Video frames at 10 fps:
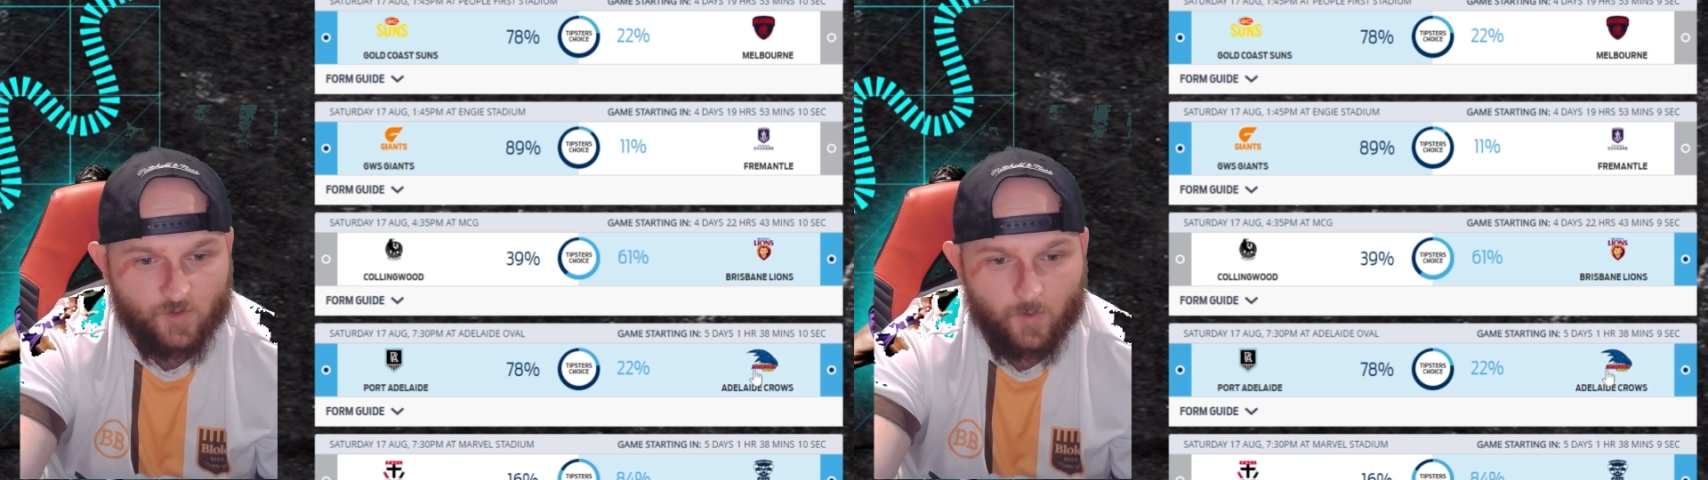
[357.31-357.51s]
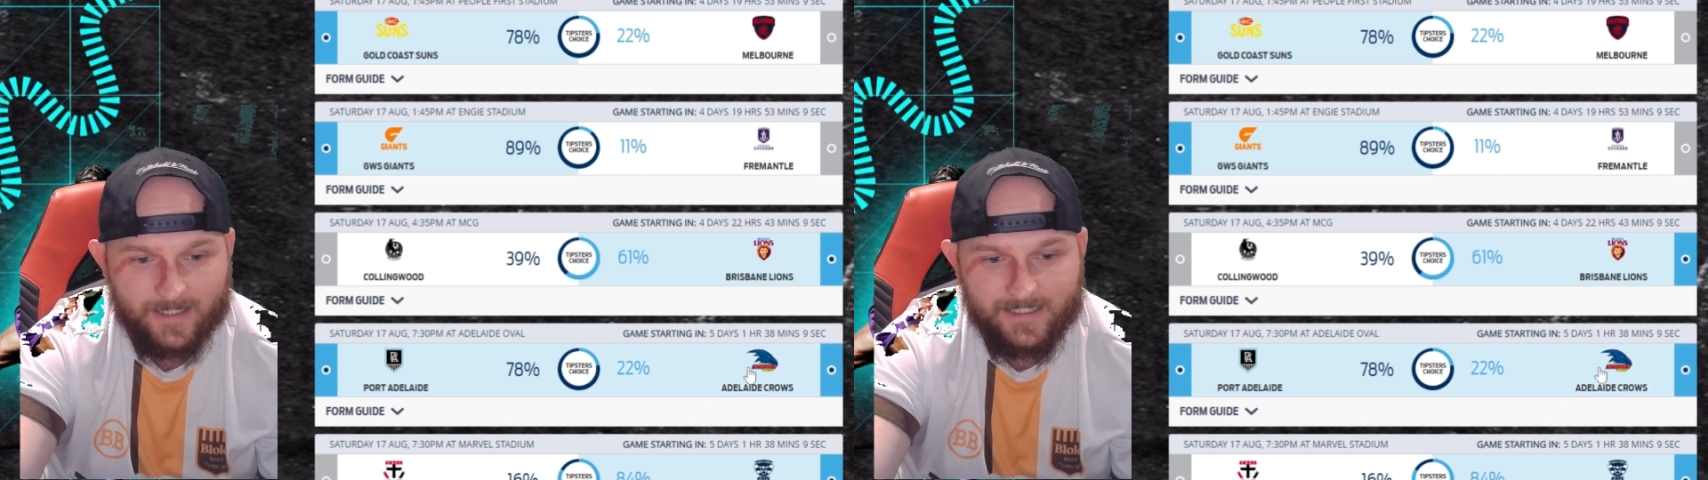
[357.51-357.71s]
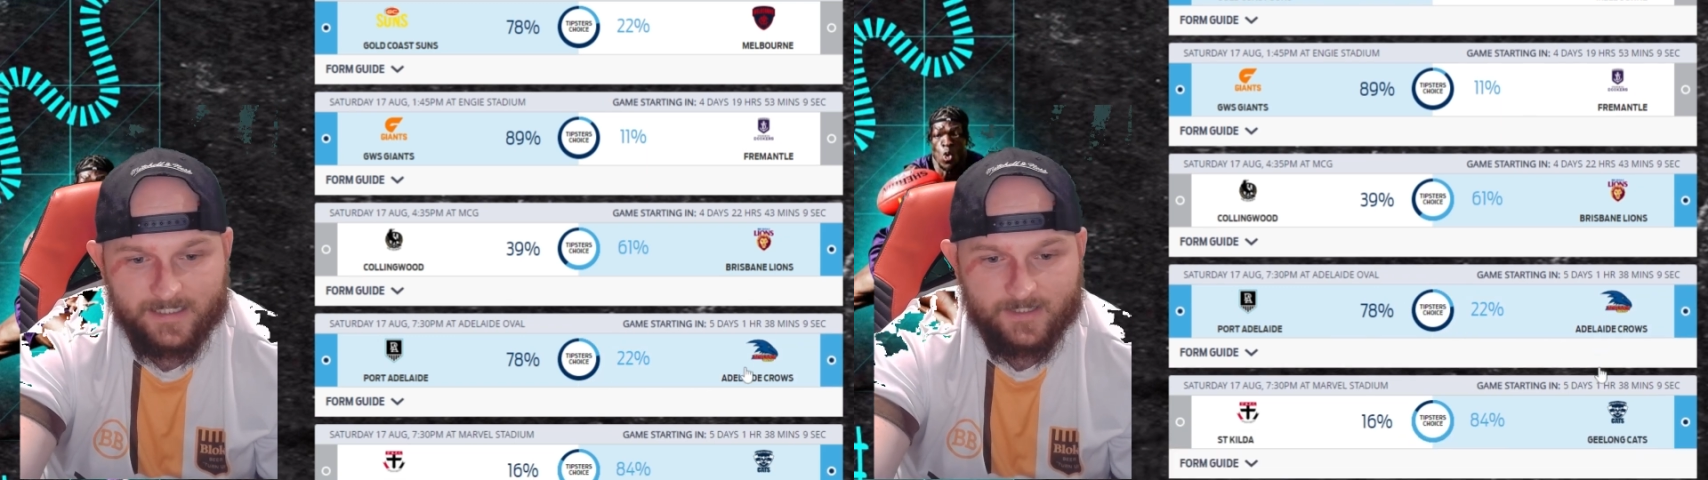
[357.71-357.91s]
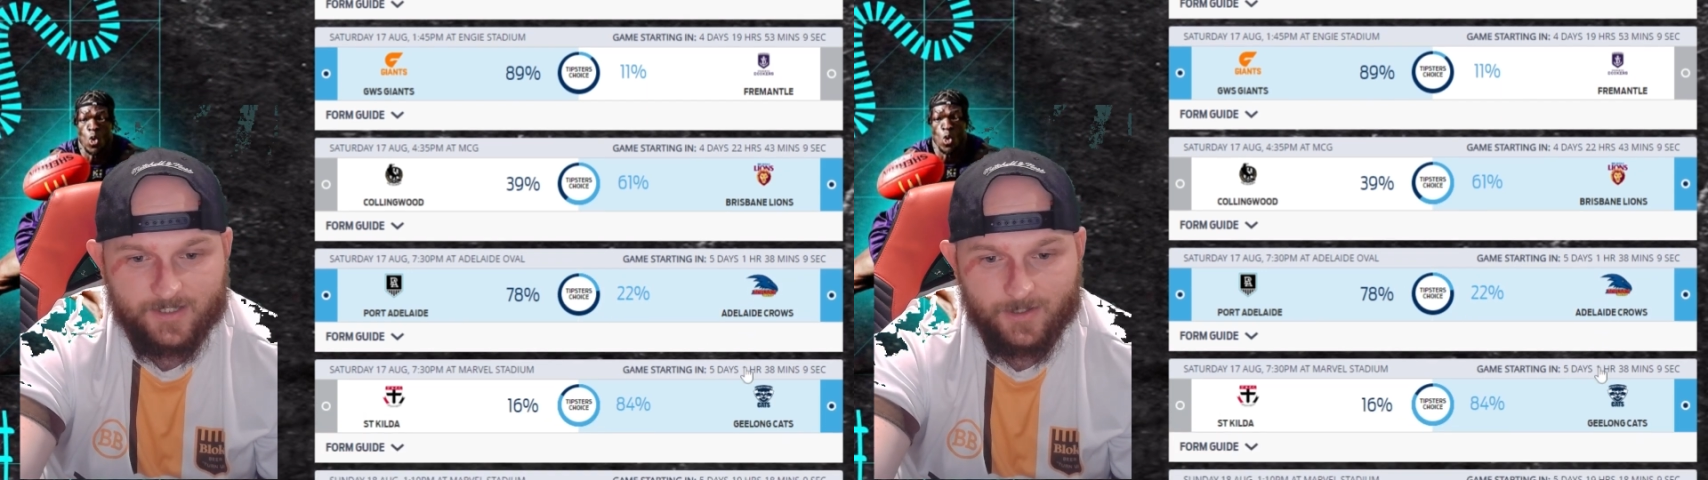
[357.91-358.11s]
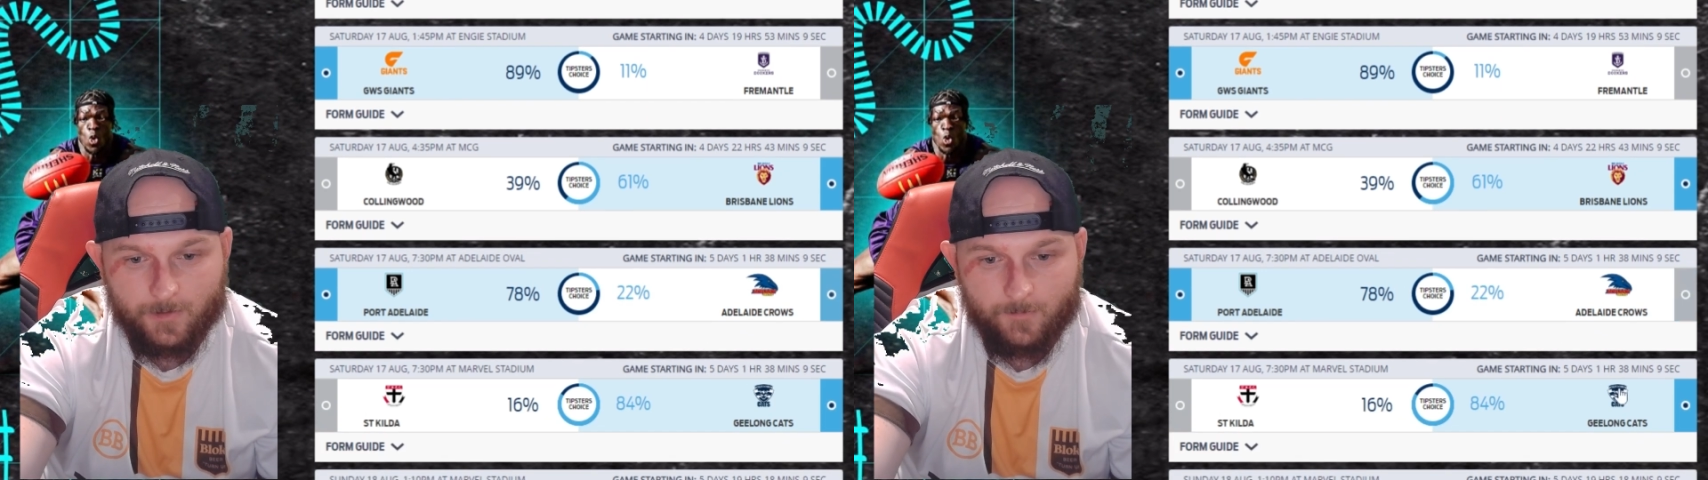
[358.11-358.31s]

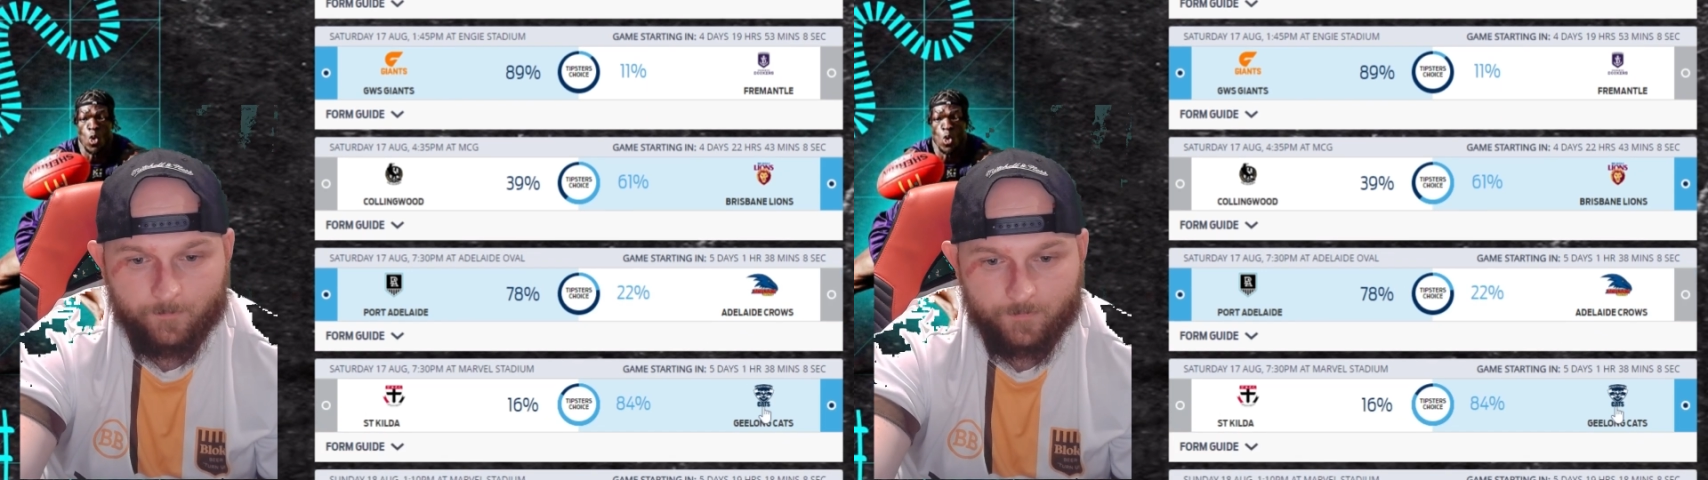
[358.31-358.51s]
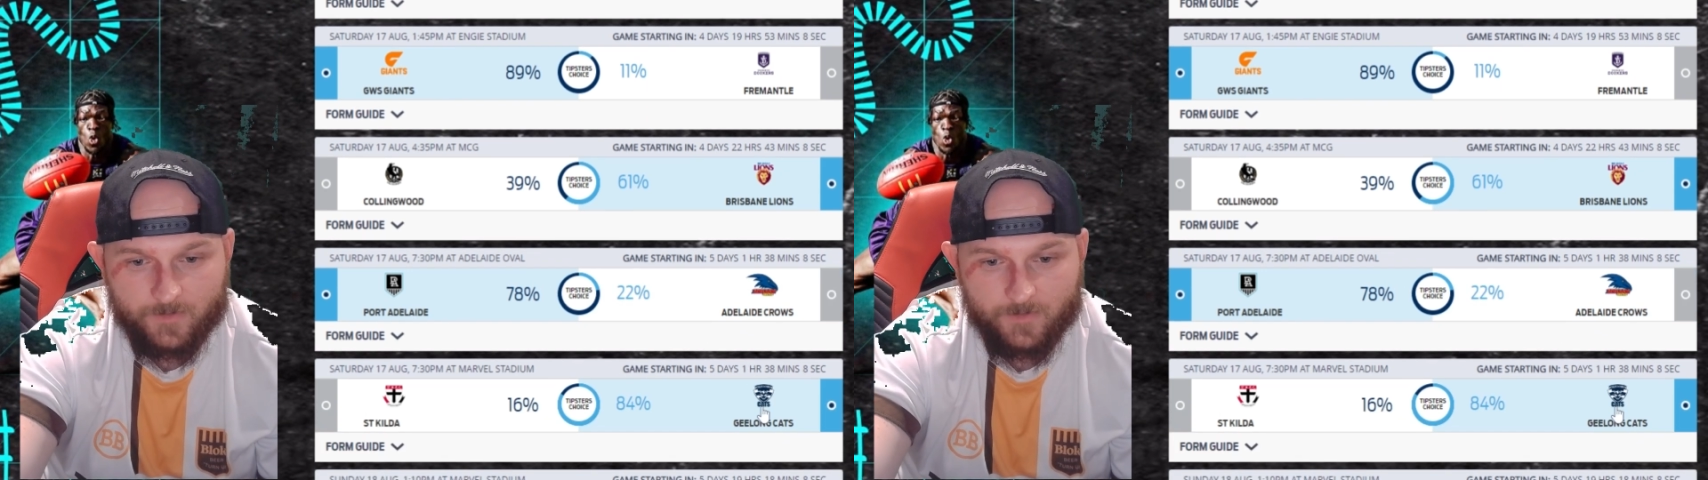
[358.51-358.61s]
22.